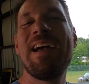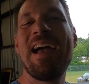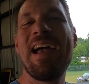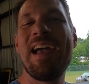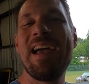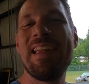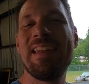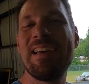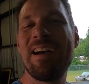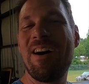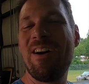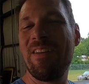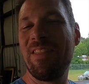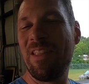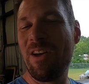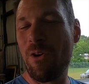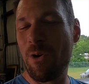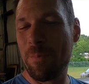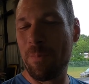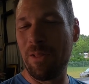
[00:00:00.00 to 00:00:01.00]
and uh,
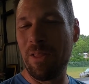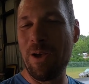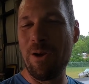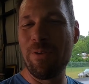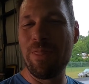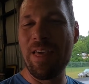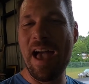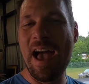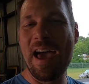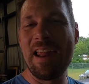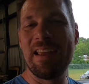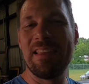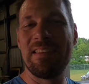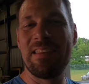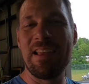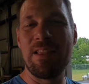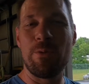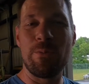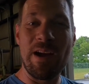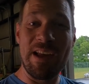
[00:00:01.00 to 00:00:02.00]
on lower below that, it
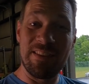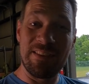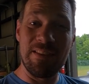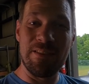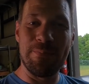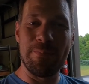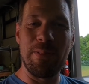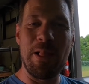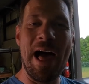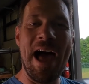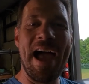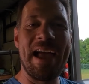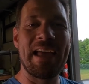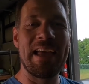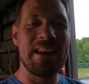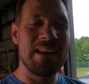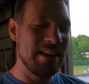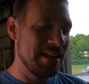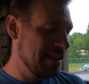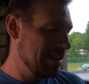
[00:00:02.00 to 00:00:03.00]
said the rest is black,
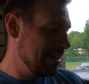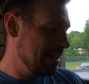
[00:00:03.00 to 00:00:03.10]
and